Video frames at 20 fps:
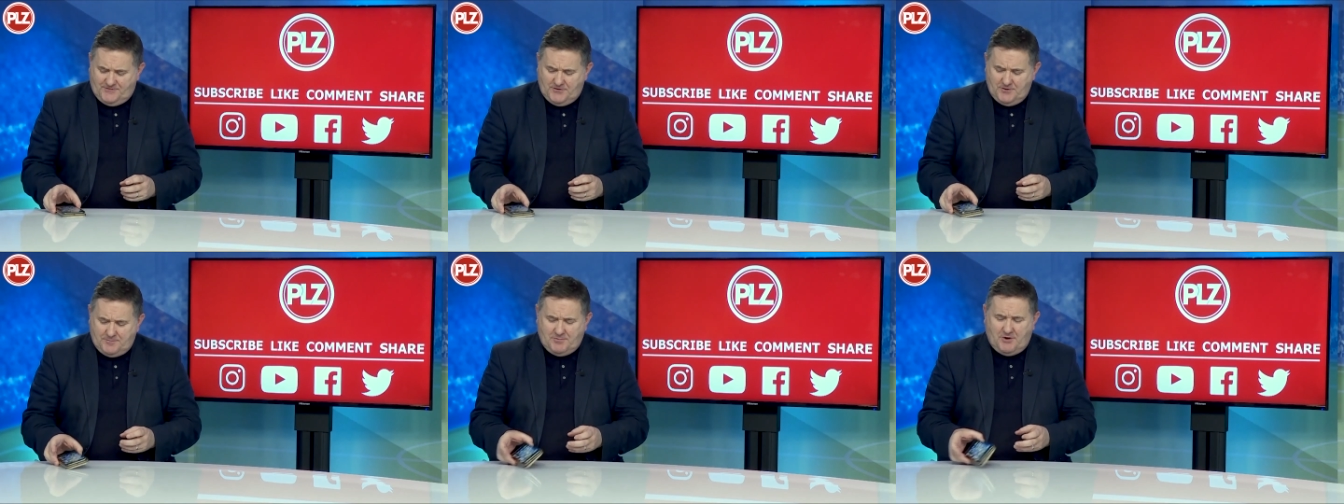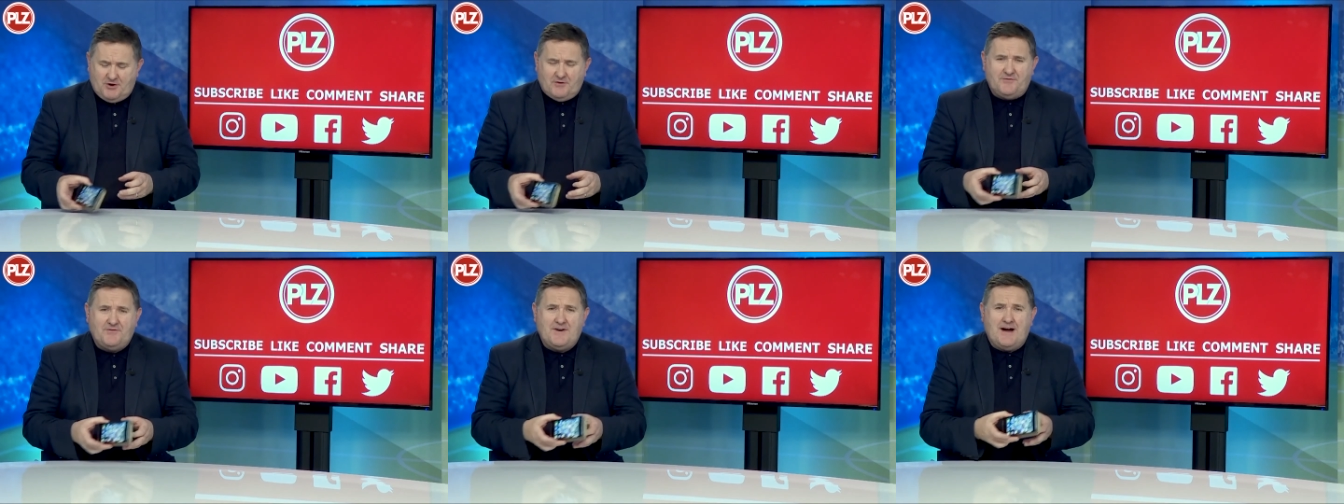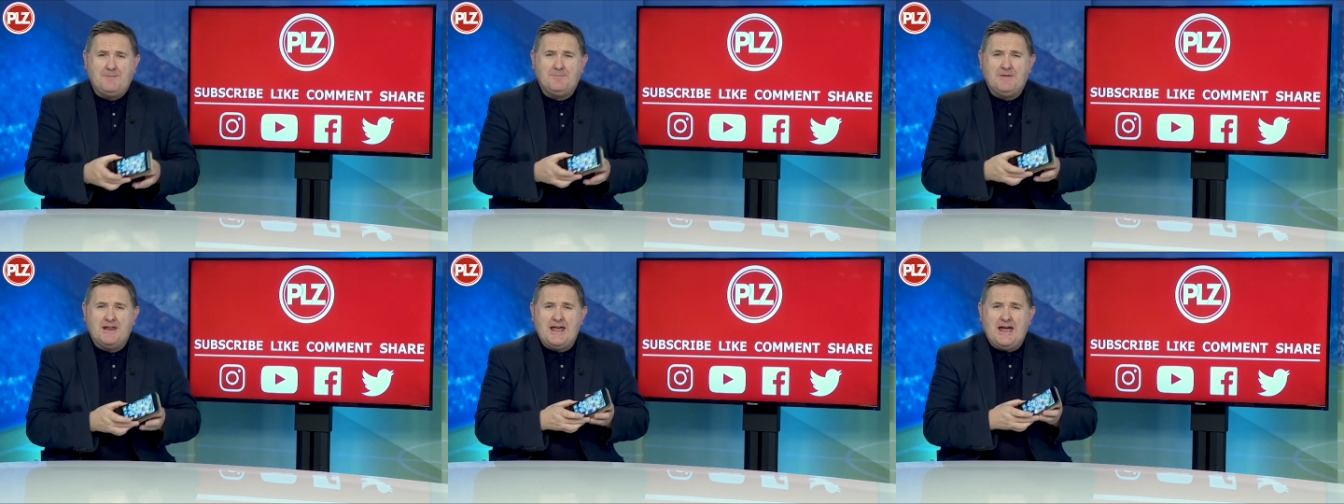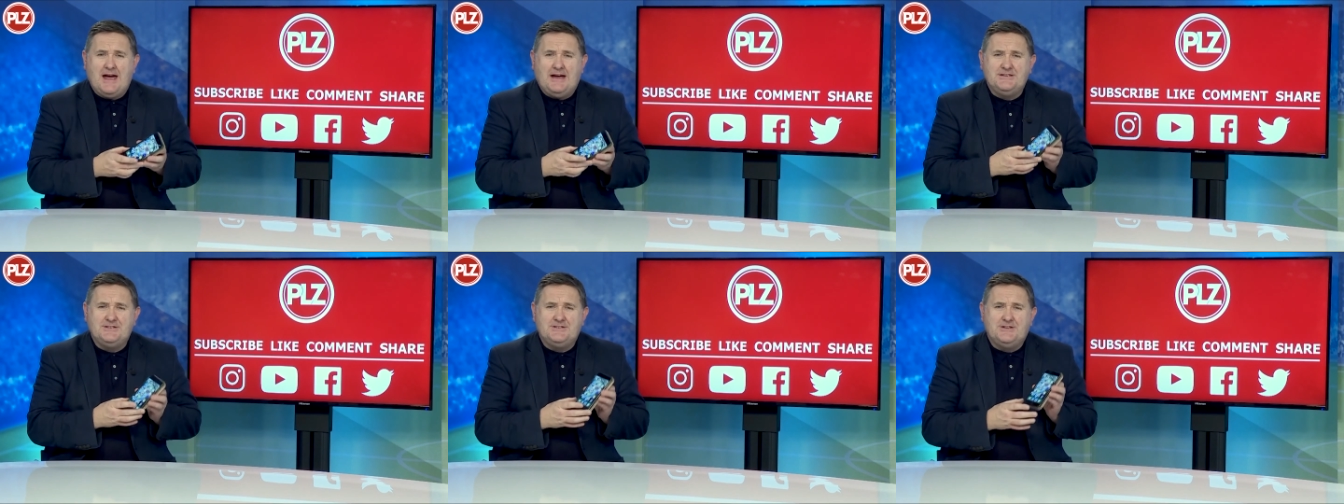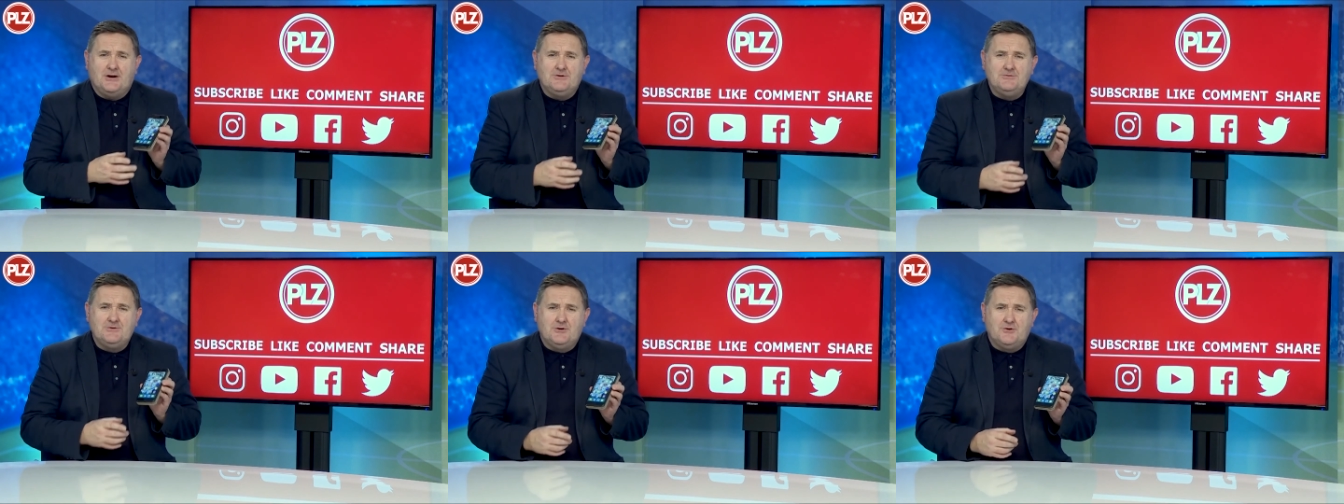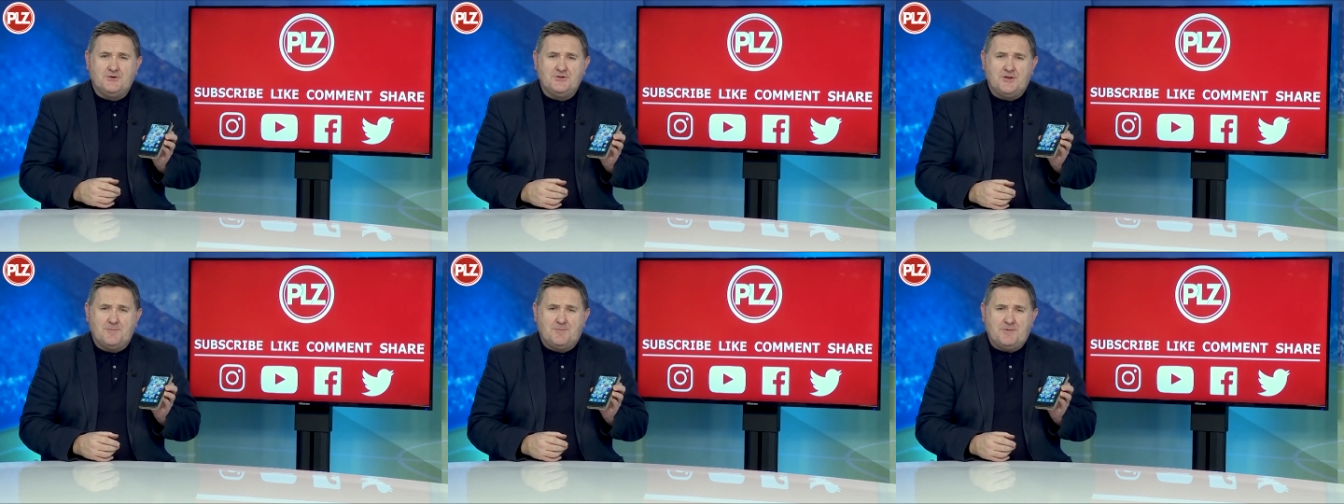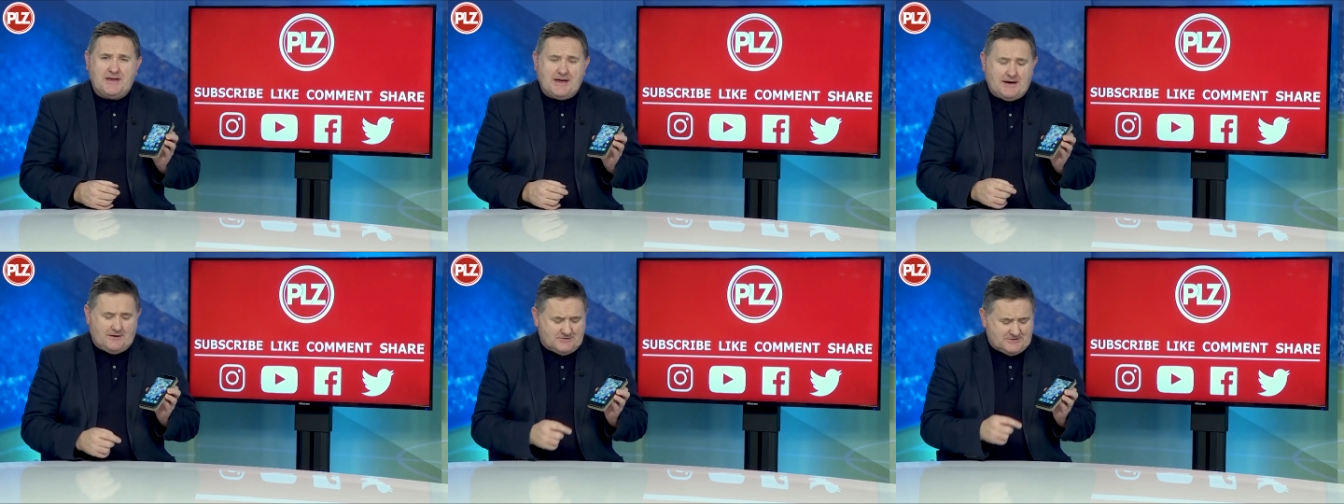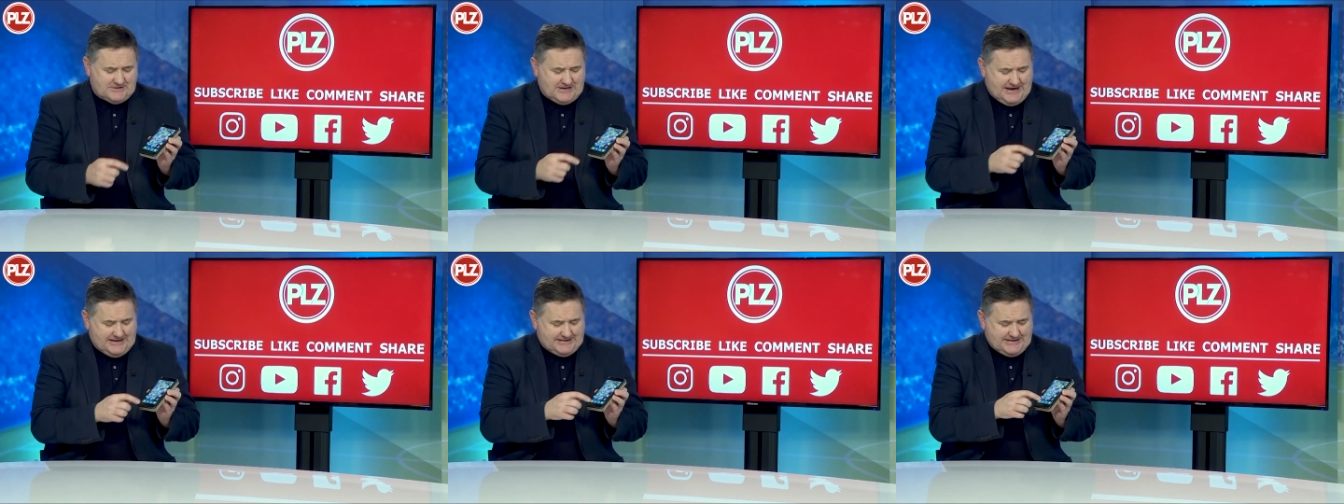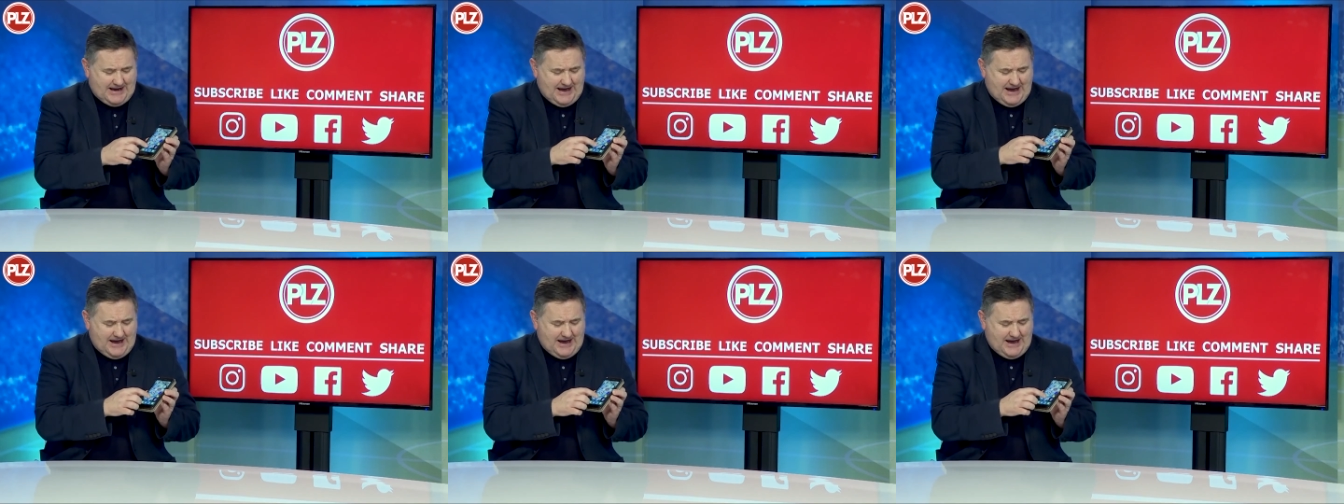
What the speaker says: the football family and download the PLZ